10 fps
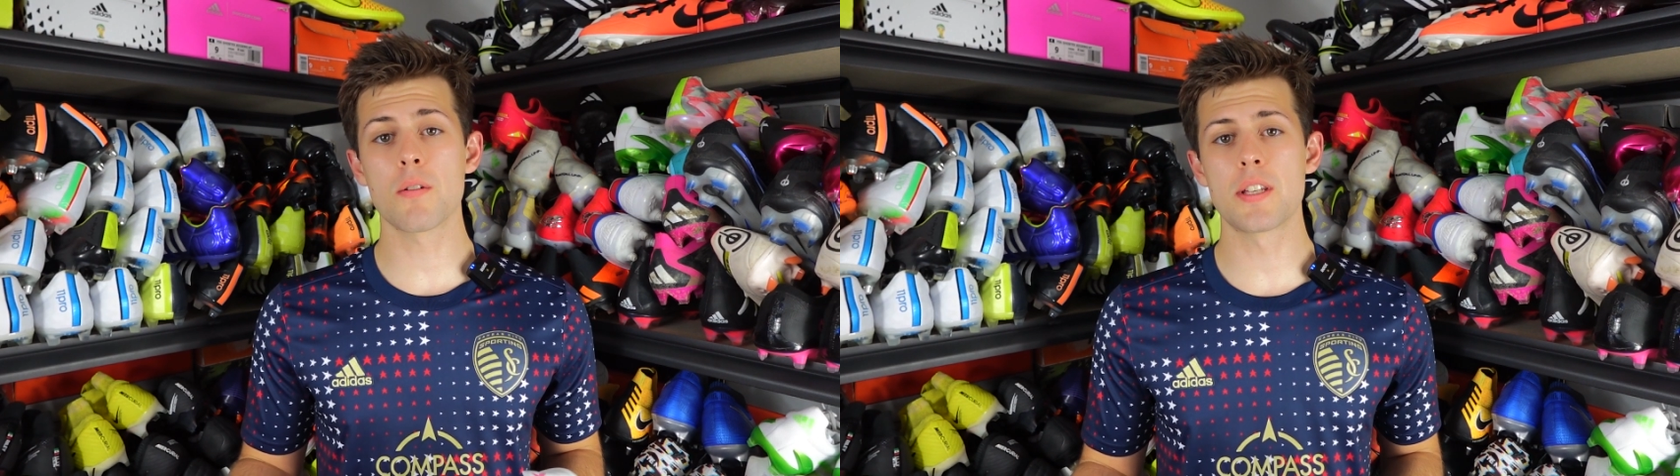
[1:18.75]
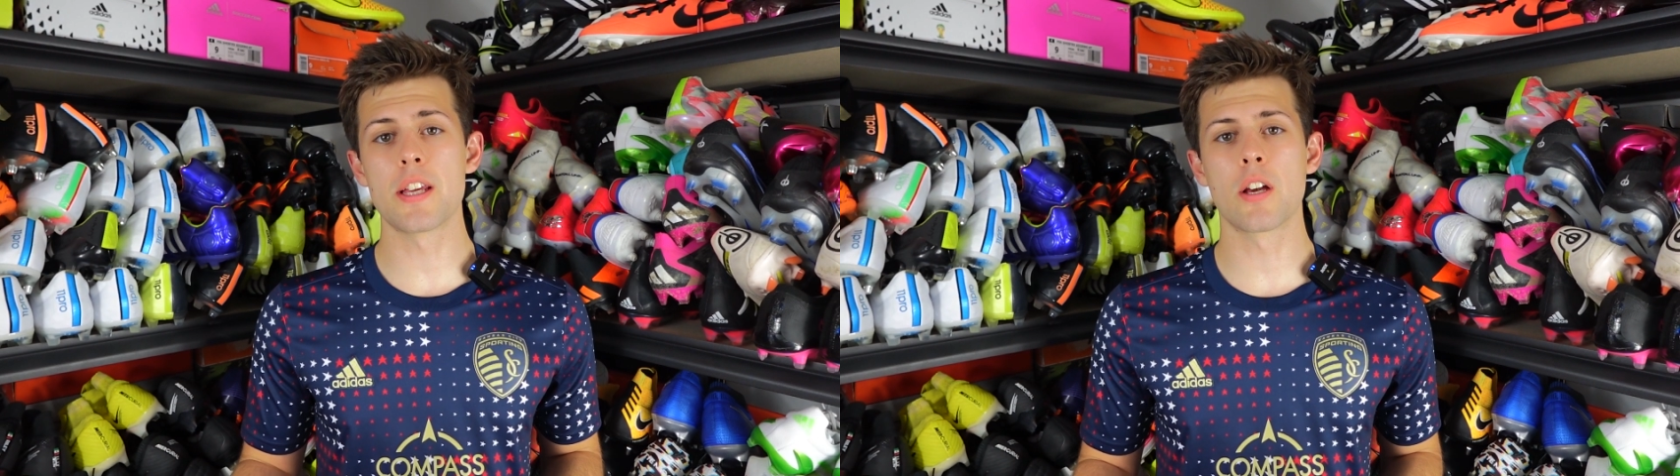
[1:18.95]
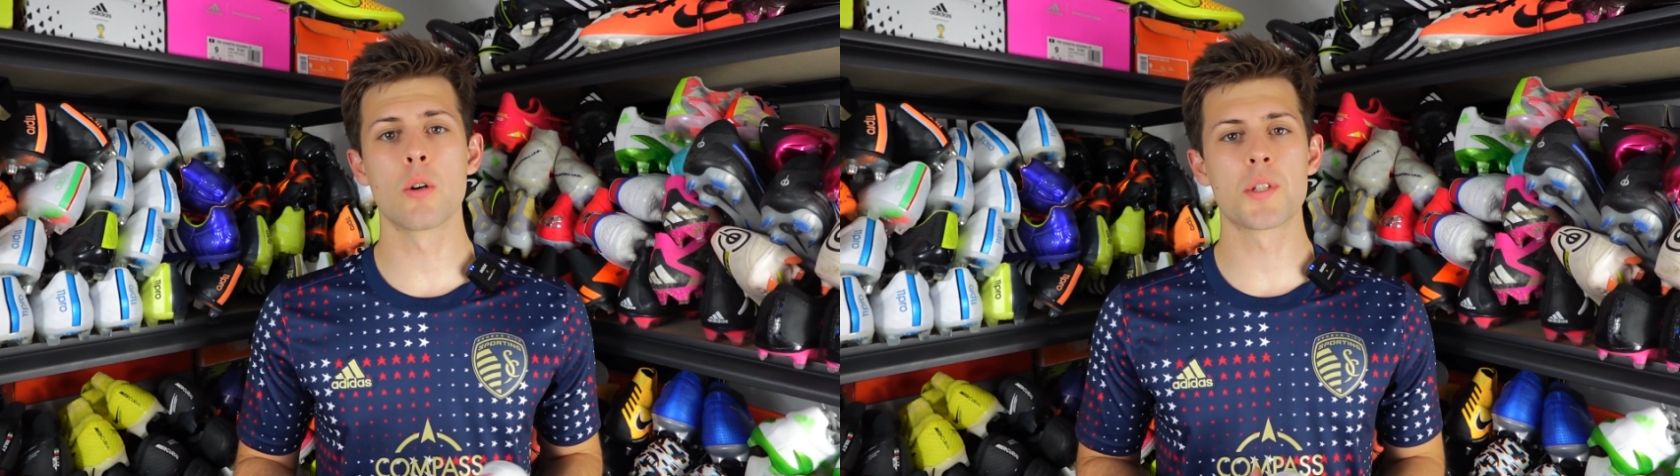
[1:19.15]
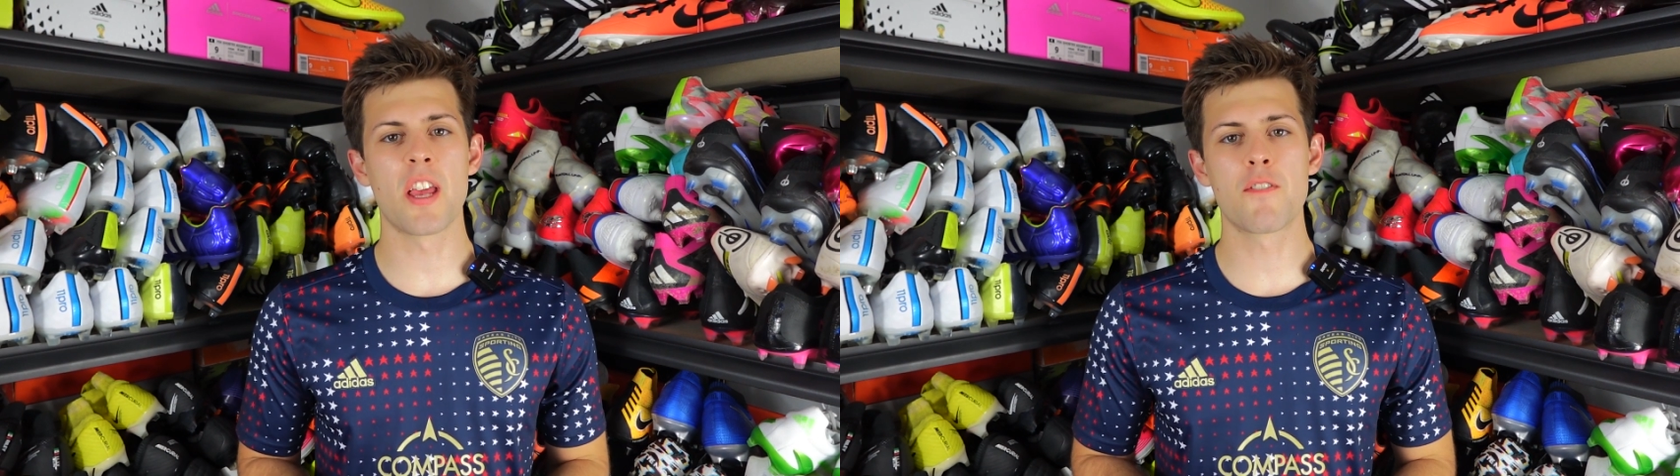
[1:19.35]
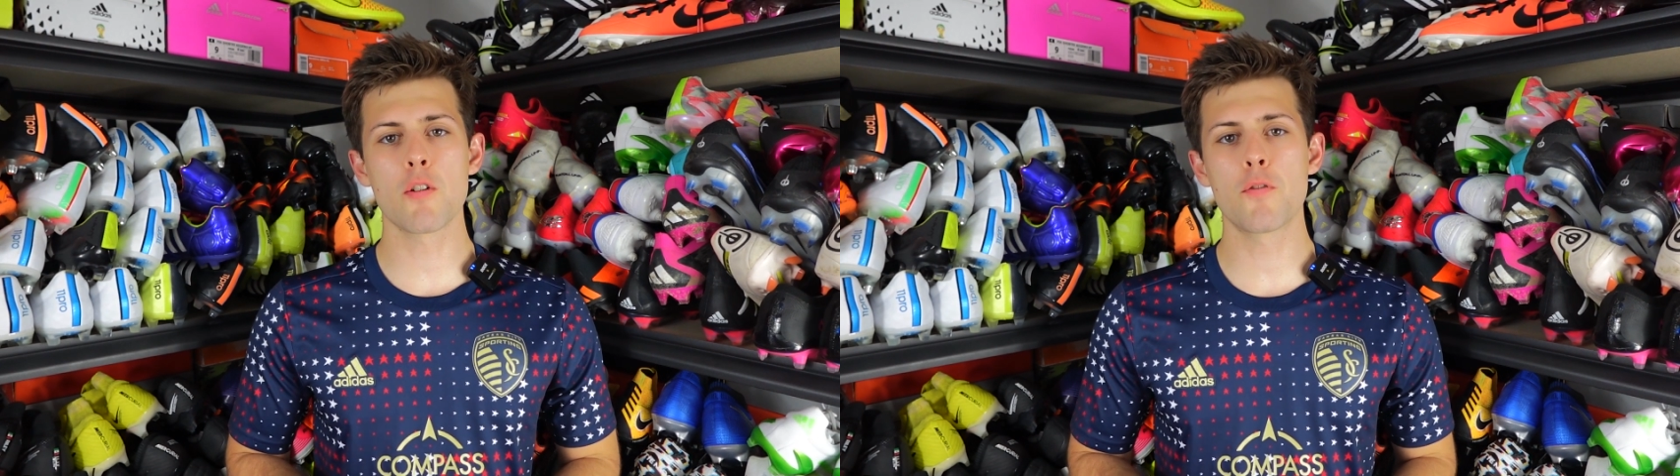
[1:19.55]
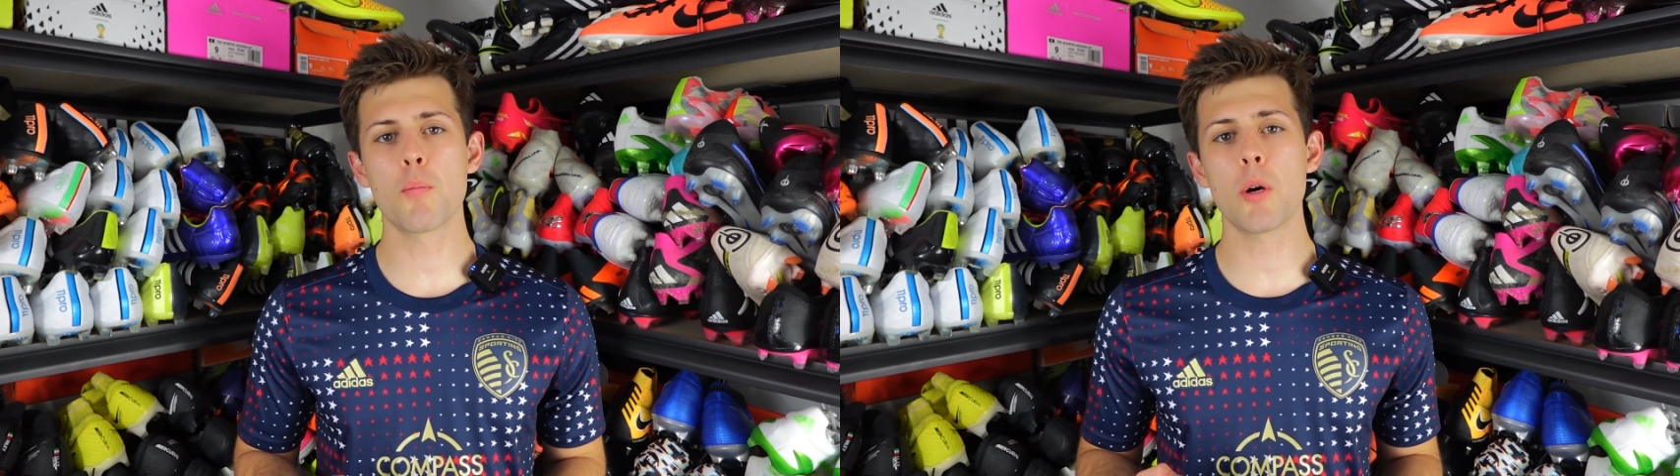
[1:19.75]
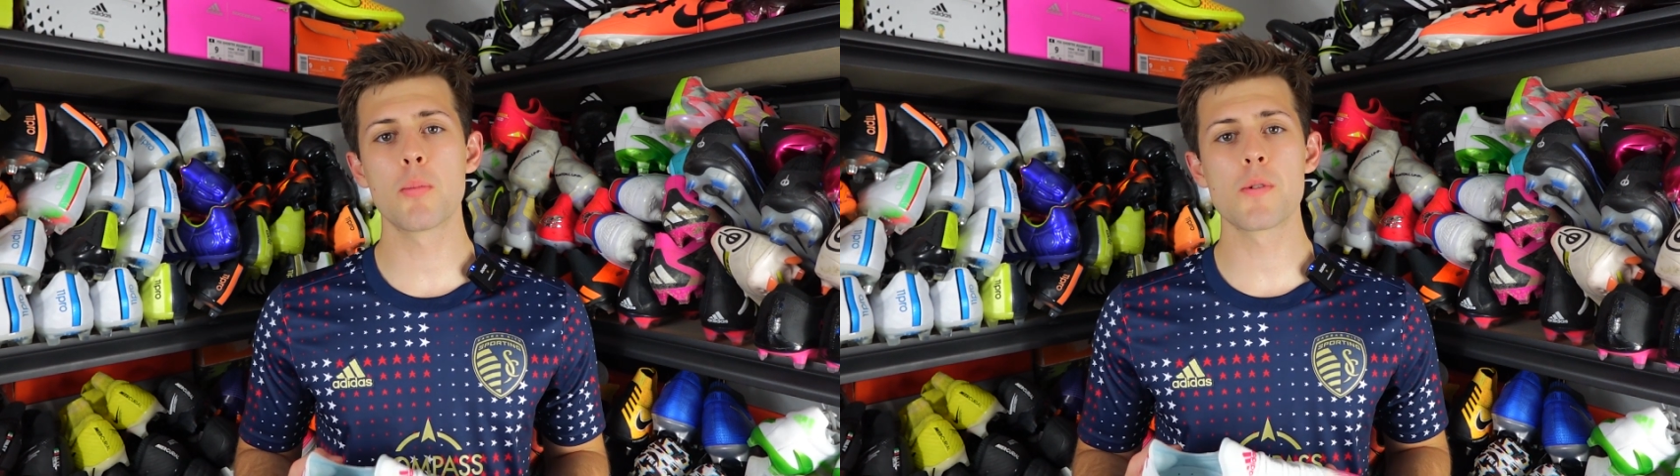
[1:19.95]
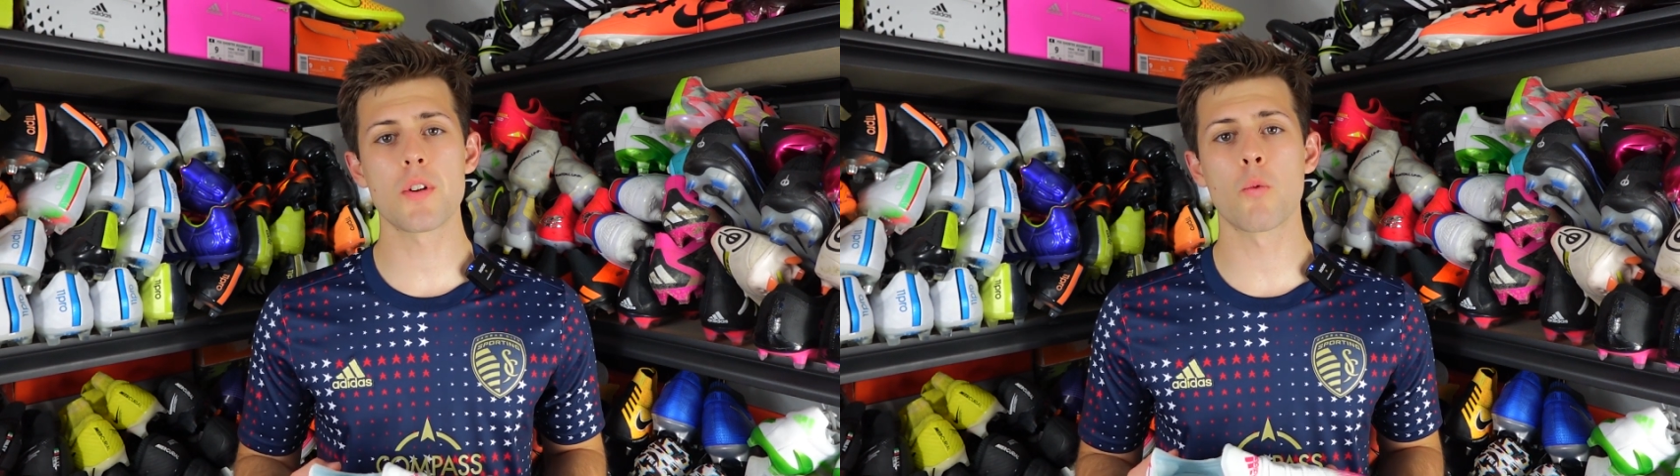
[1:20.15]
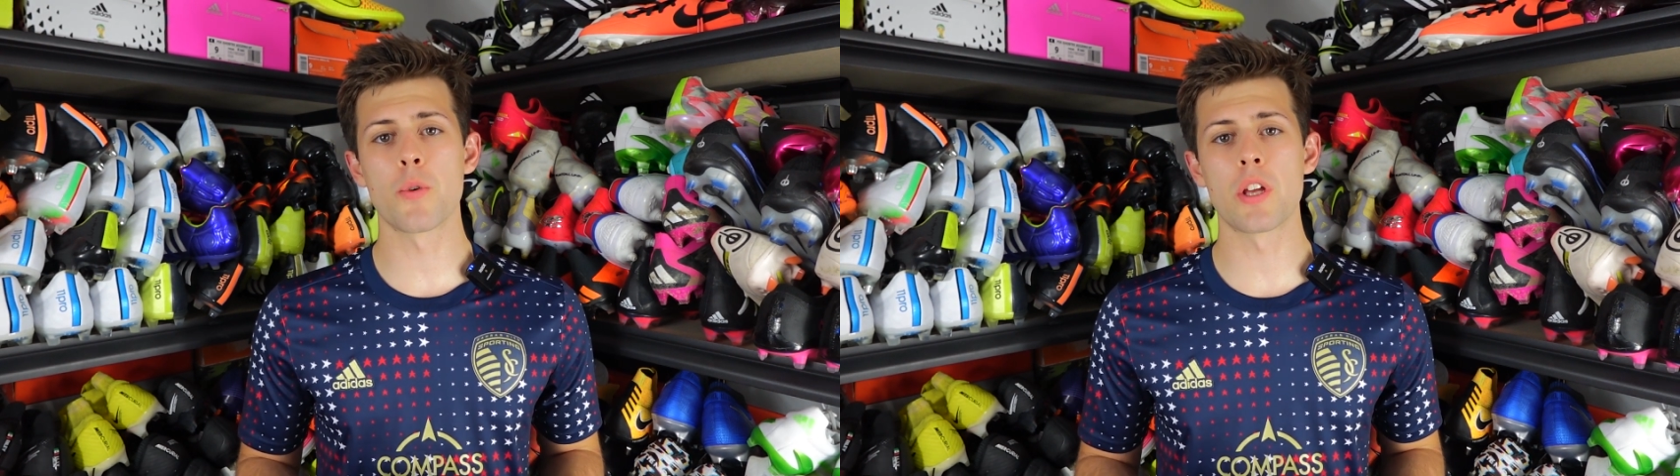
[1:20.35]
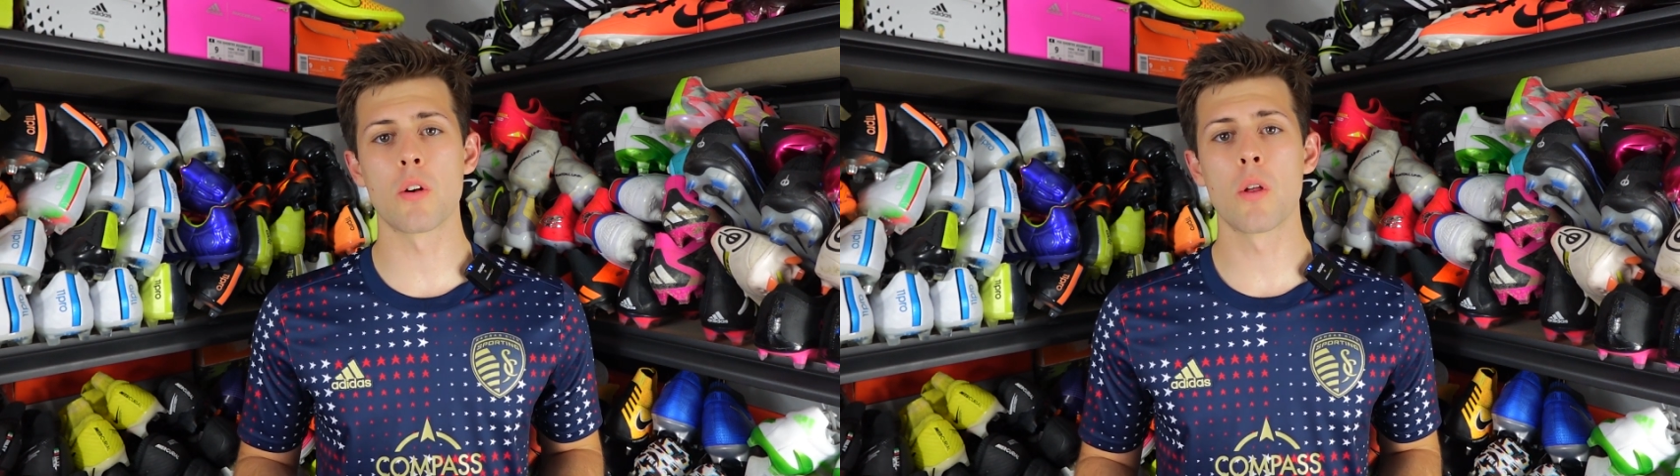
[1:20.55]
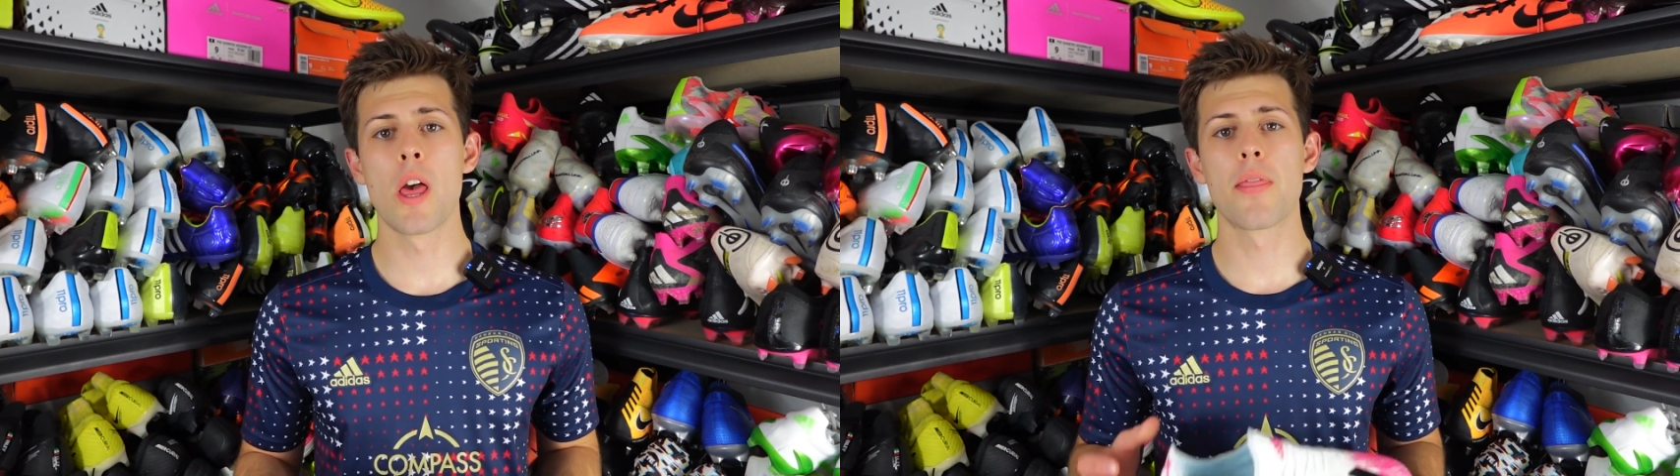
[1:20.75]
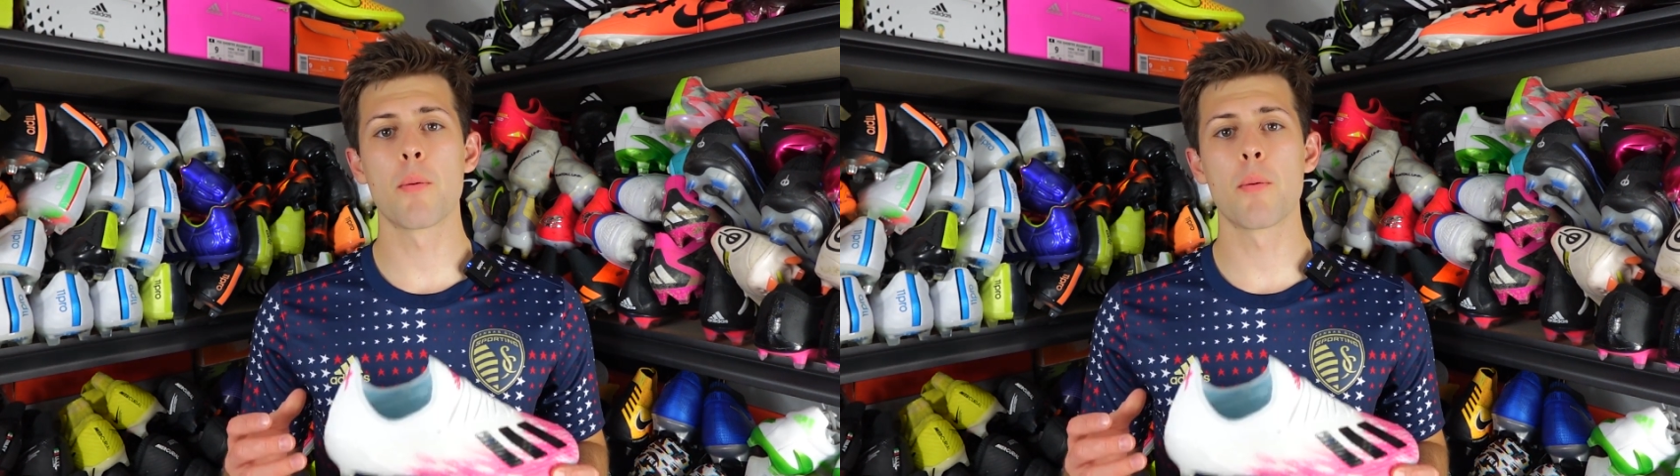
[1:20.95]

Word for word: ART codes, if your football boots are real,